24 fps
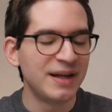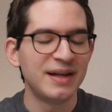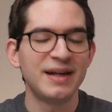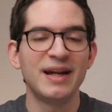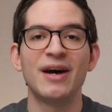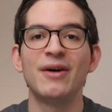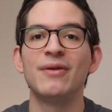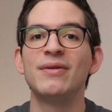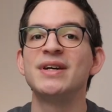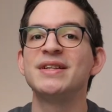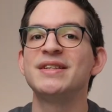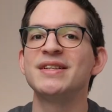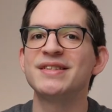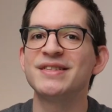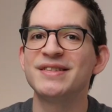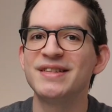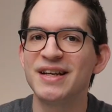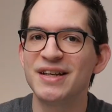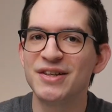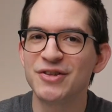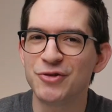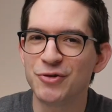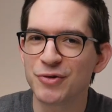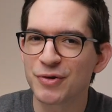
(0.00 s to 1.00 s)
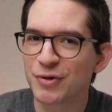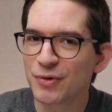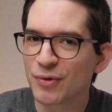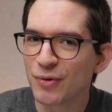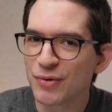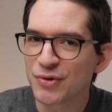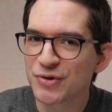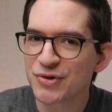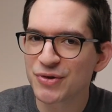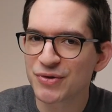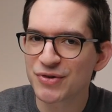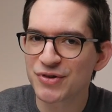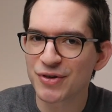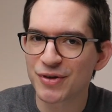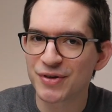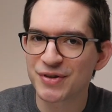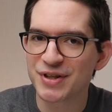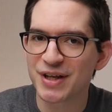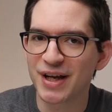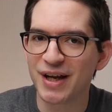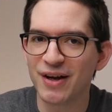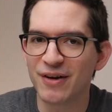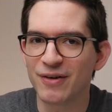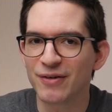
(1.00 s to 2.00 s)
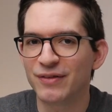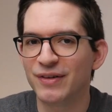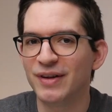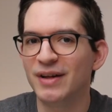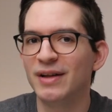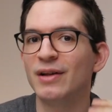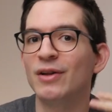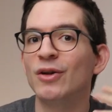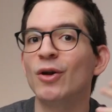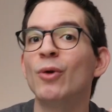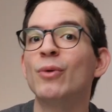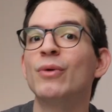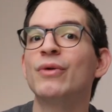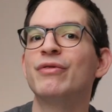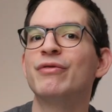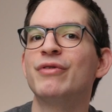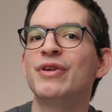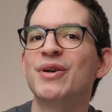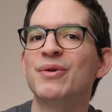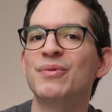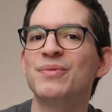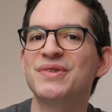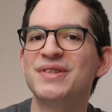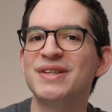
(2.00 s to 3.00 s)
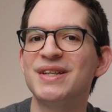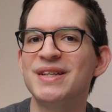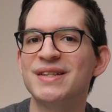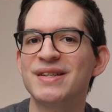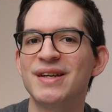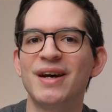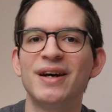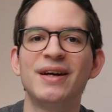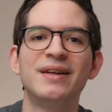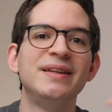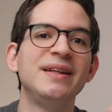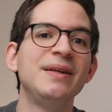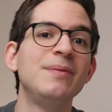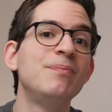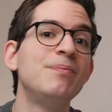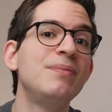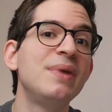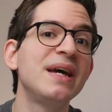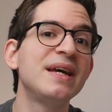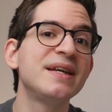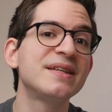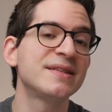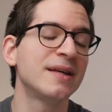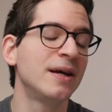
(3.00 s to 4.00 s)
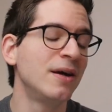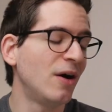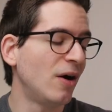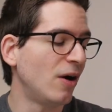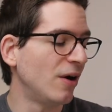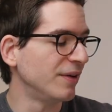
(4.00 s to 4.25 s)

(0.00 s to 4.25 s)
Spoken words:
Now at this stage, you can also start to hear the lower frequencies and the bass